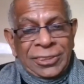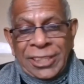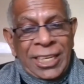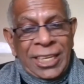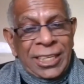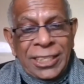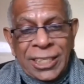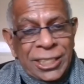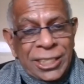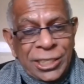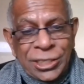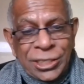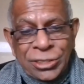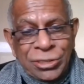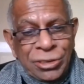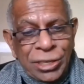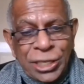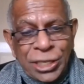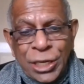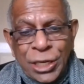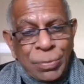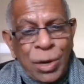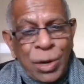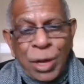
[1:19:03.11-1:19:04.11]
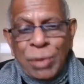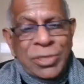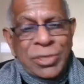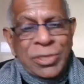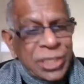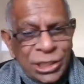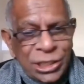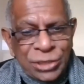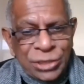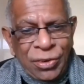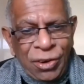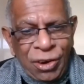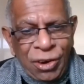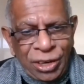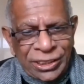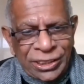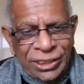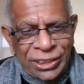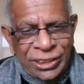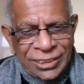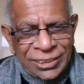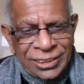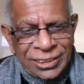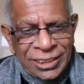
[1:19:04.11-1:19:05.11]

then it is not diplomacy's fault.